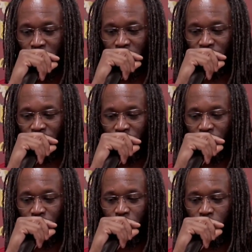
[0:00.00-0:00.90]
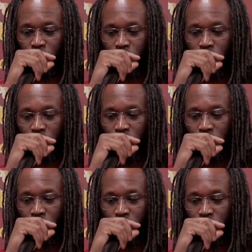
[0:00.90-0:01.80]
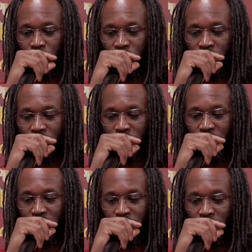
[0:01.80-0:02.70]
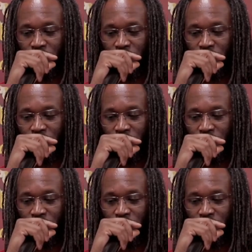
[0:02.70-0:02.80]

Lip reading: If you think that